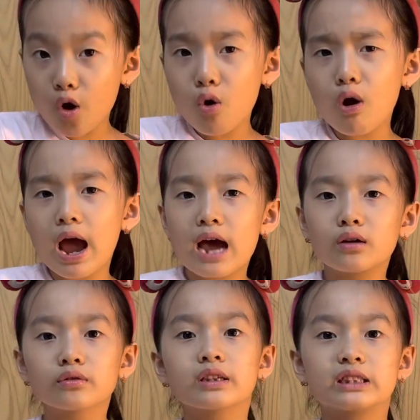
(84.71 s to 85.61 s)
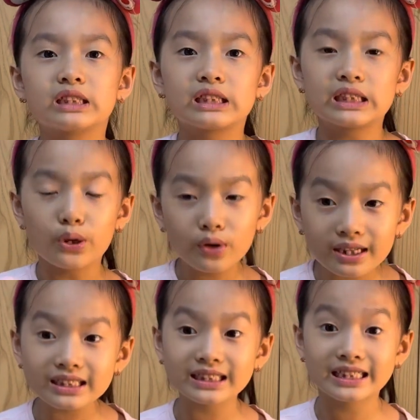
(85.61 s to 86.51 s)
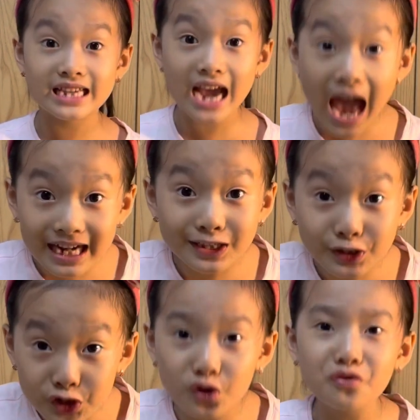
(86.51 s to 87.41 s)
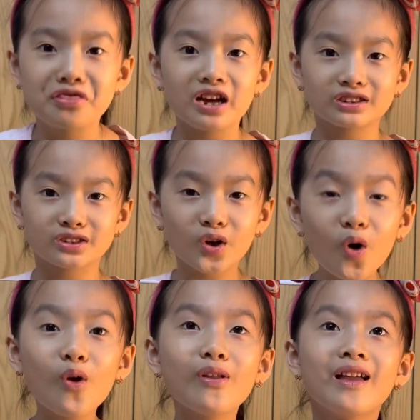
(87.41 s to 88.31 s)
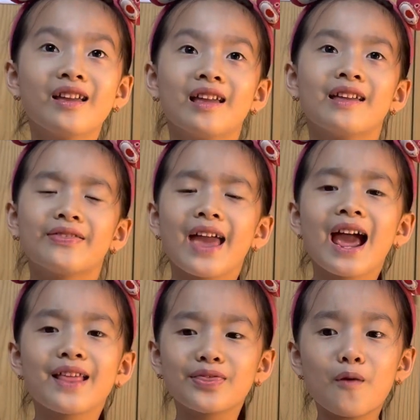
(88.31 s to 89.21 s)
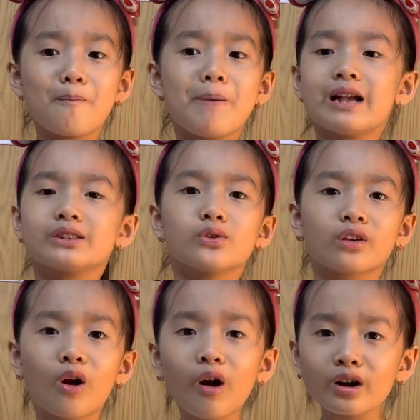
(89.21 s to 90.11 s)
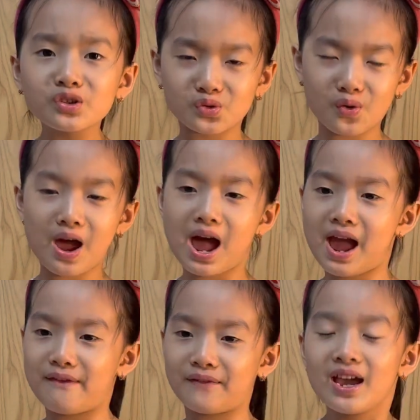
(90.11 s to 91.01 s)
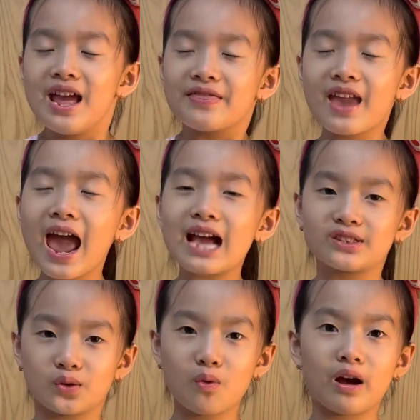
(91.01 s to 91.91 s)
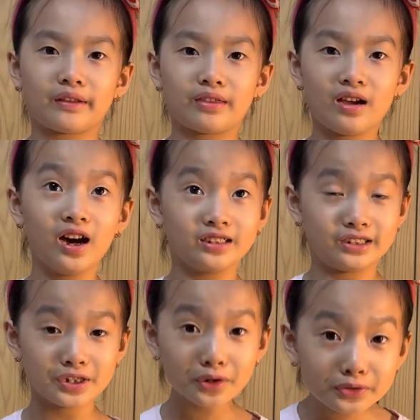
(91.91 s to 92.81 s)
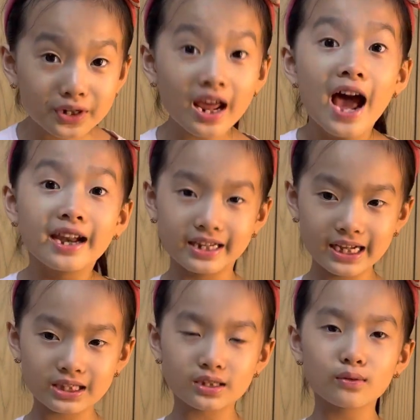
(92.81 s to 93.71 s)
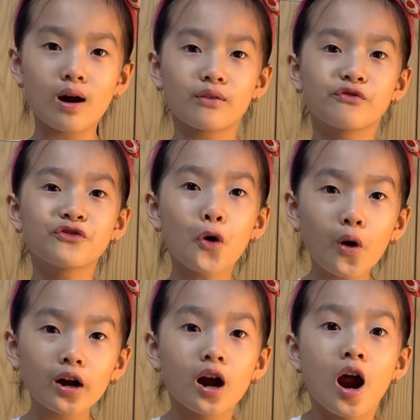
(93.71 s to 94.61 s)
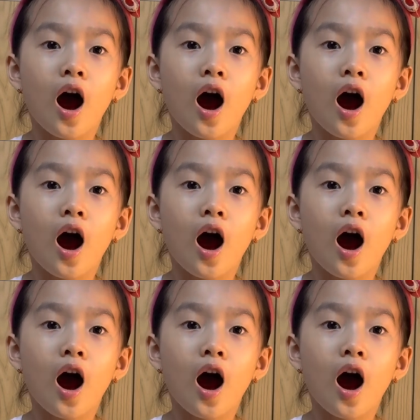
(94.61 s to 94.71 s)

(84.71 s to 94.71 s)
how the students get to the school? They had no bus or car to drive. They had to walk. Children need to walk 3